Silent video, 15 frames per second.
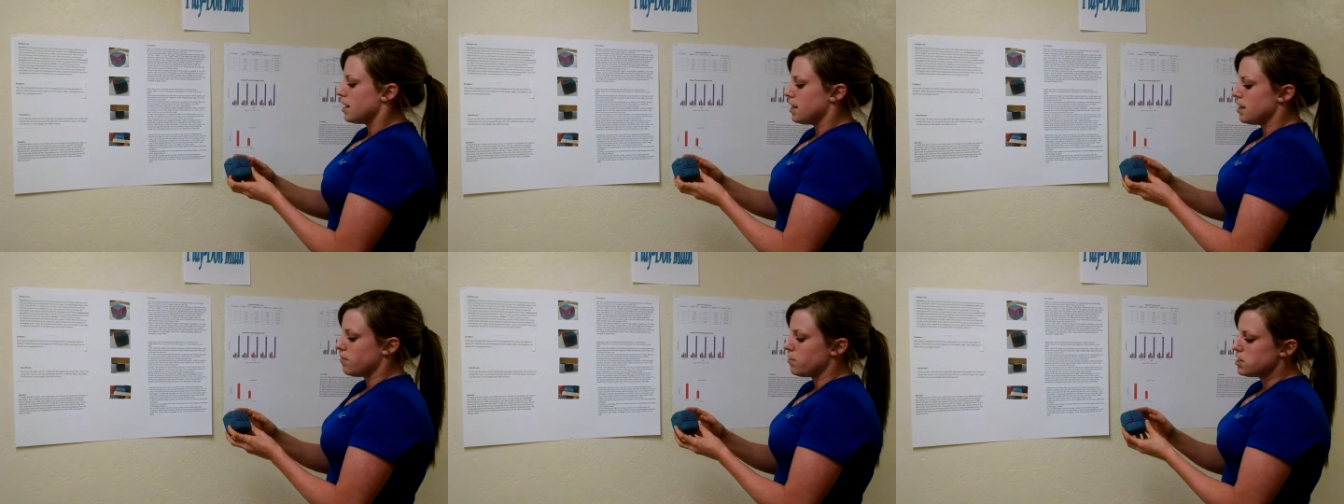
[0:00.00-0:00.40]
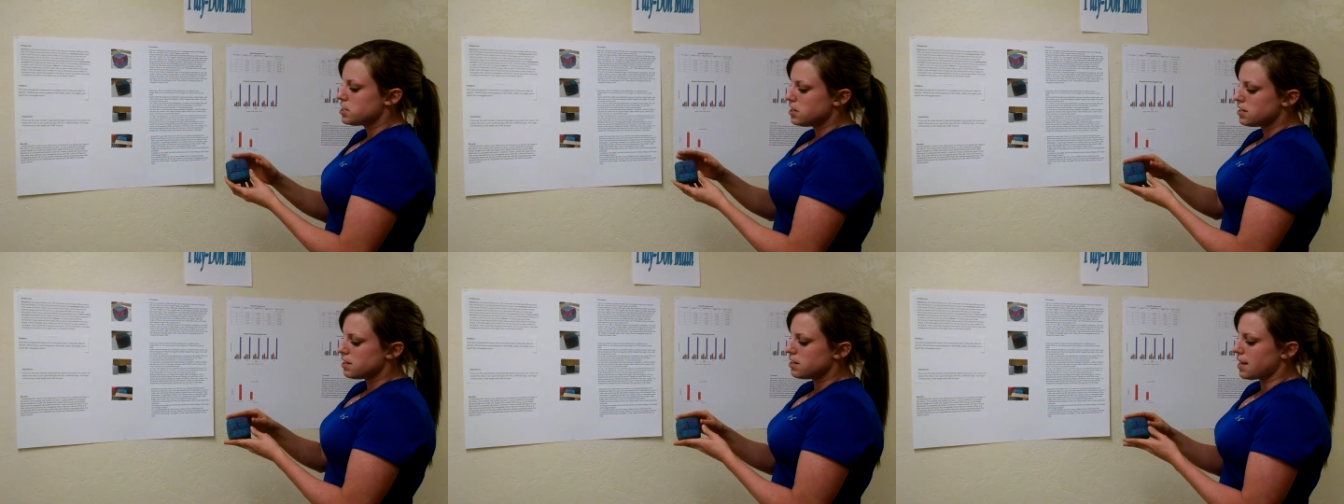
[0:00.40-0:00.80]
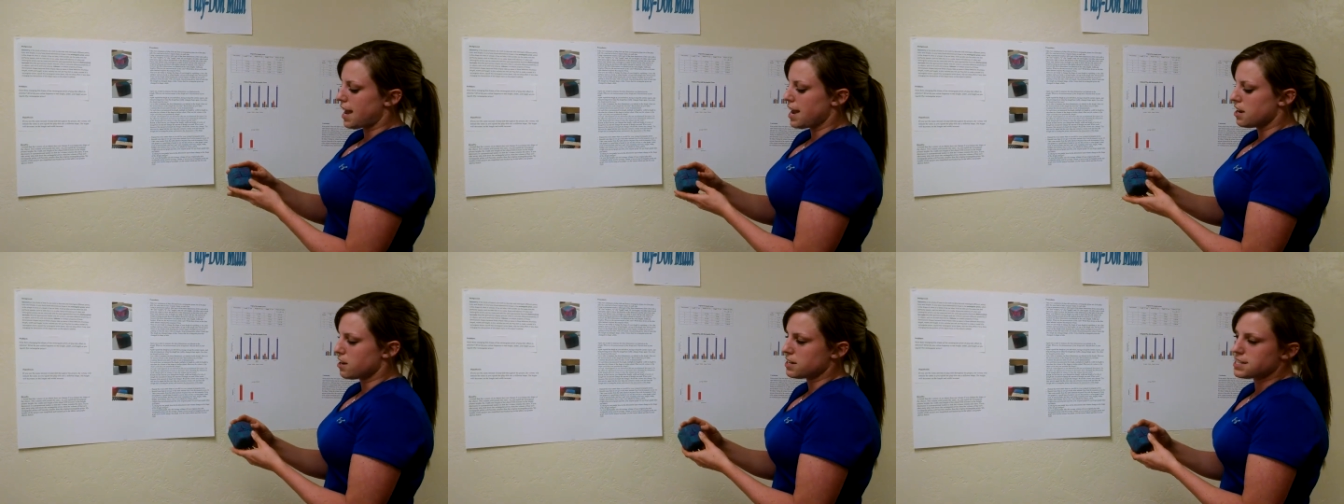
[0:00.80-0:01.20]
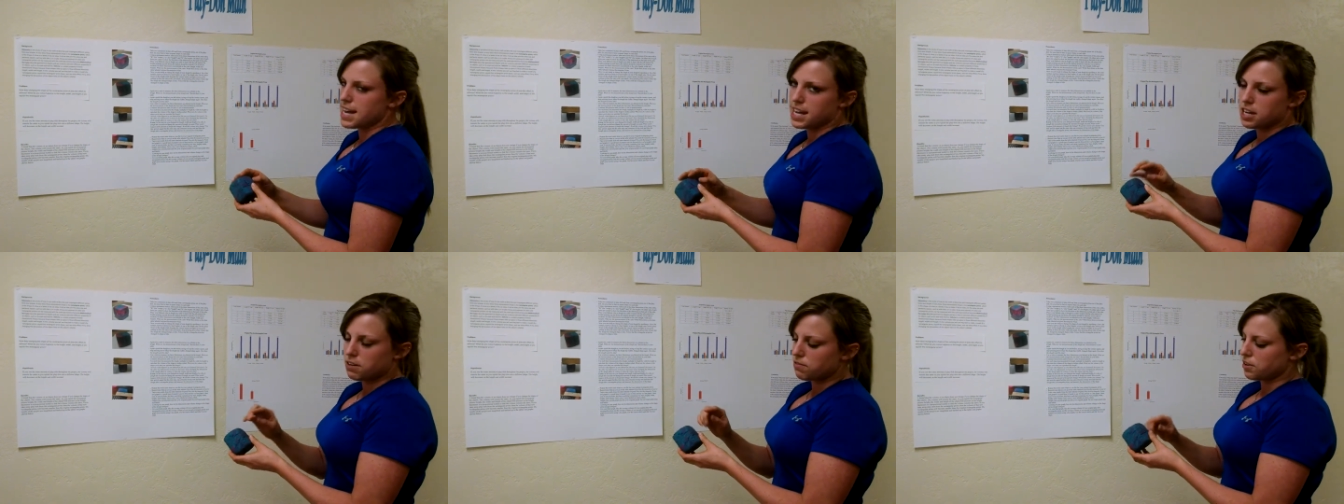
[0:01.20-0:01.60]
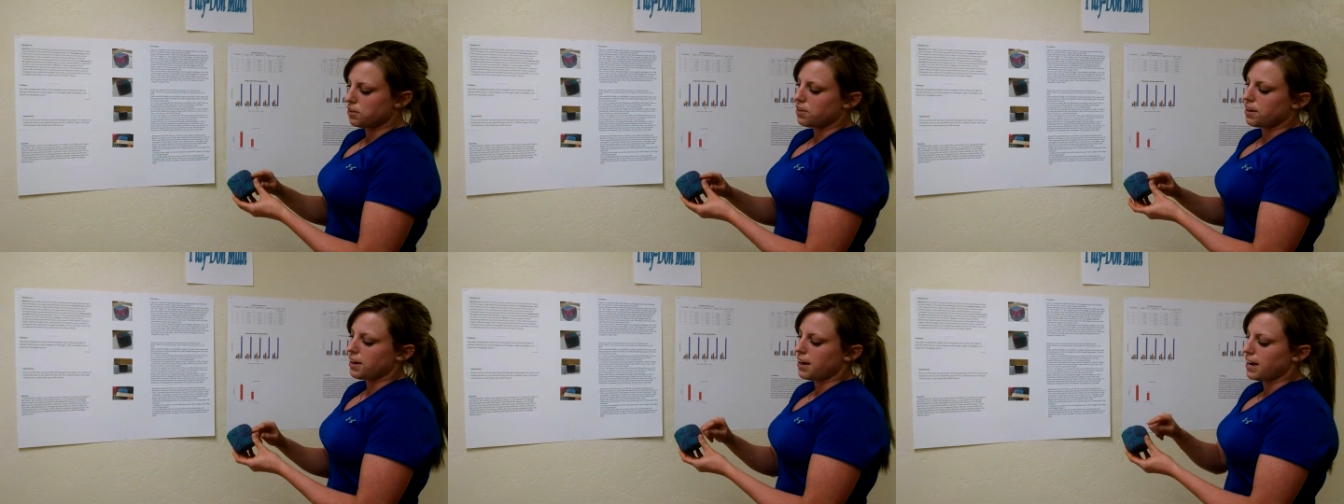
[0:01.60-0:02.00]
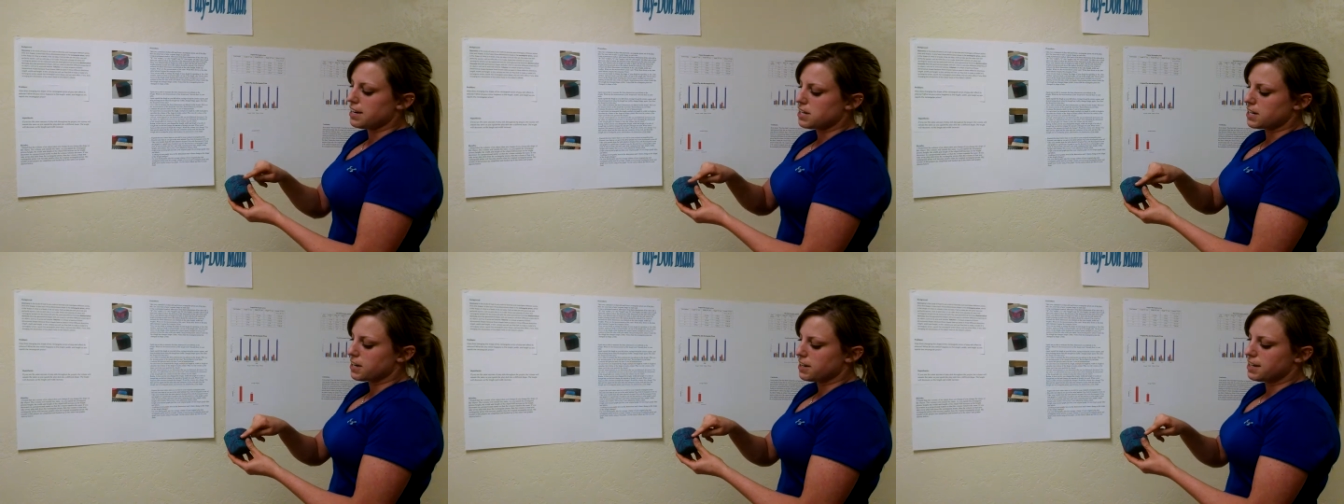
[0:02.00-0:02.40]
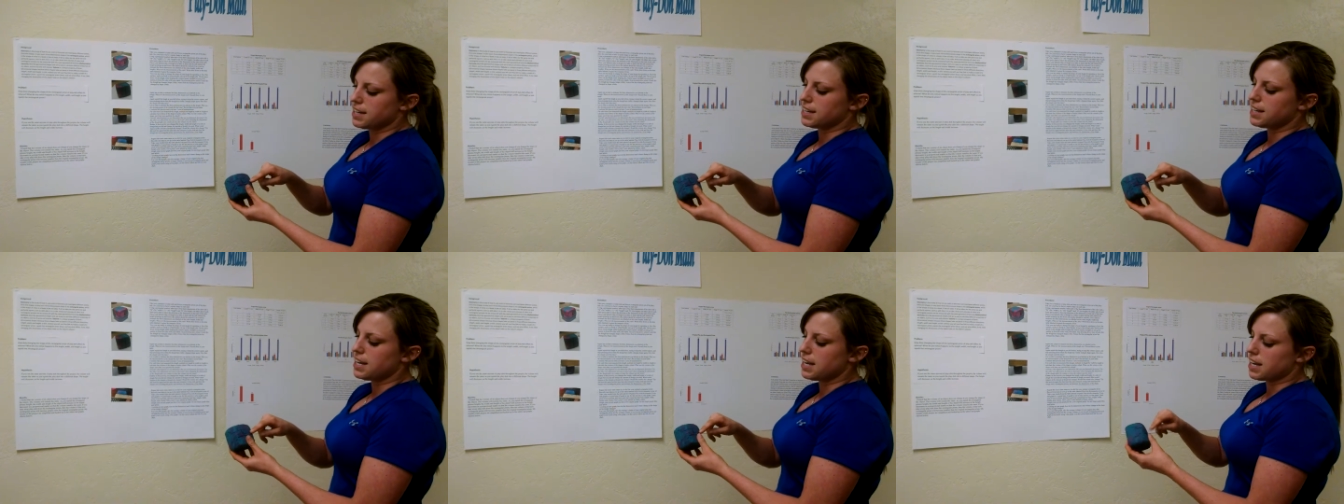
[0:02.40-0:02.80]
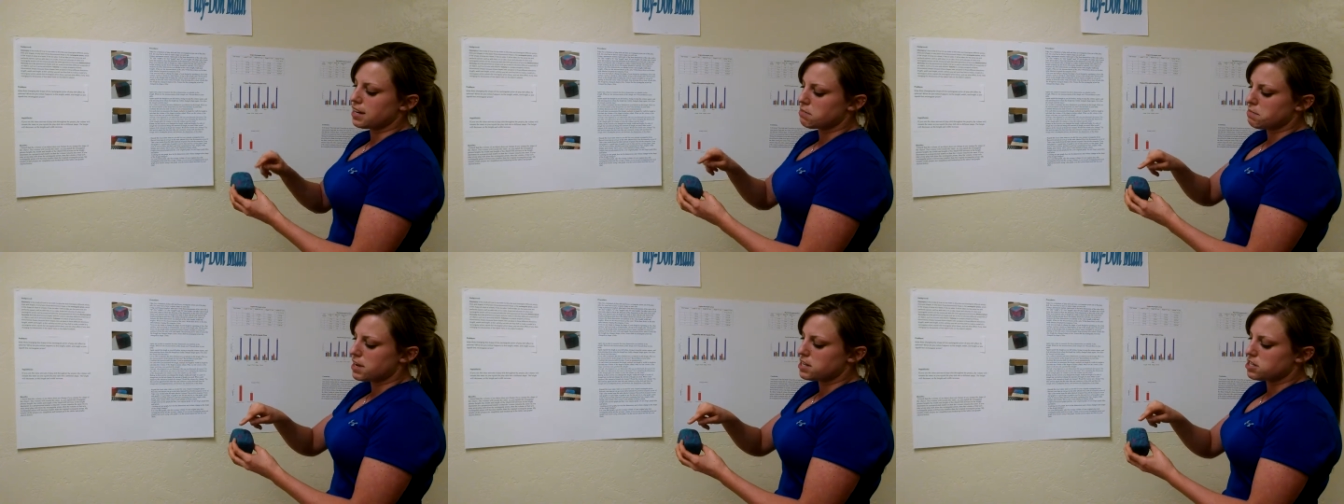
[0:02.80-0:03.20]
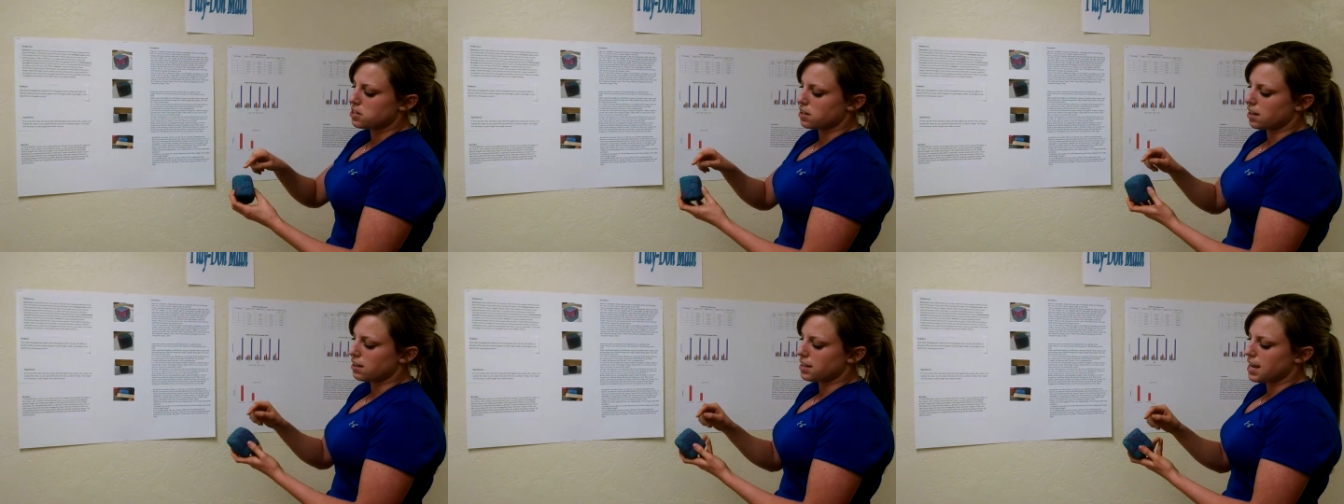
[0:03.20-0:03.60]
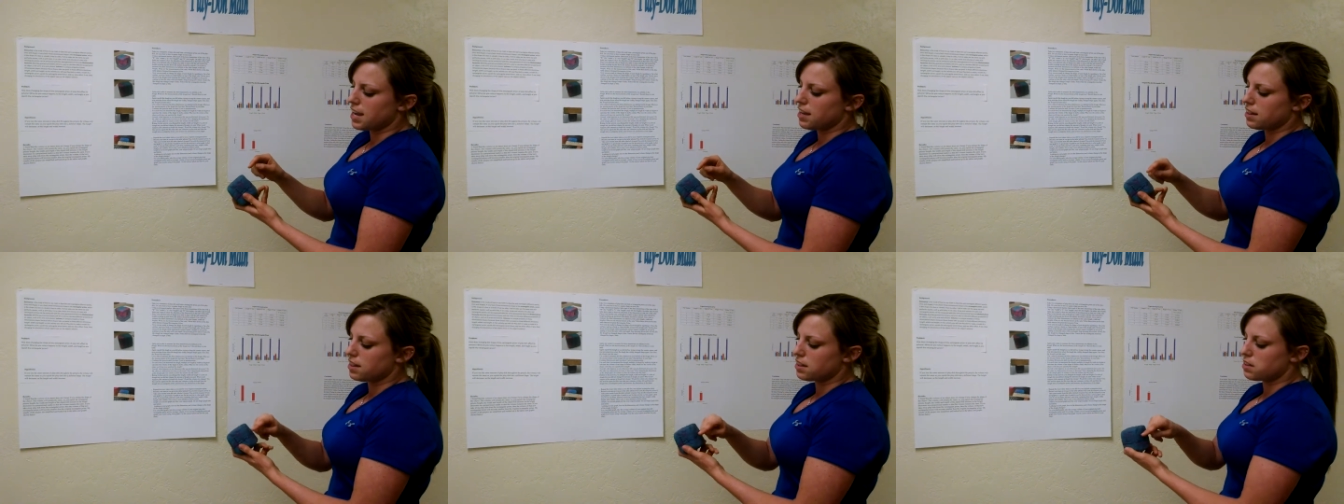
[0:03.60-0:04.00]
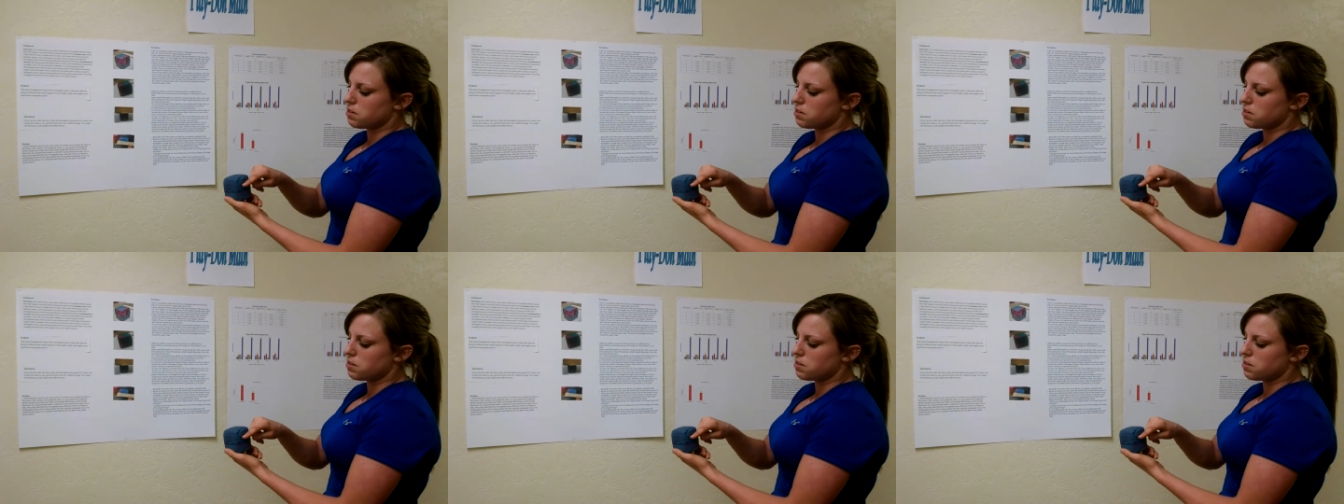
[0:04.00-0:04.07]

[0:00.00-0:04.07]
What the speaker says: And then once you do that, you're going to take your ruler and you're going to again measure the length,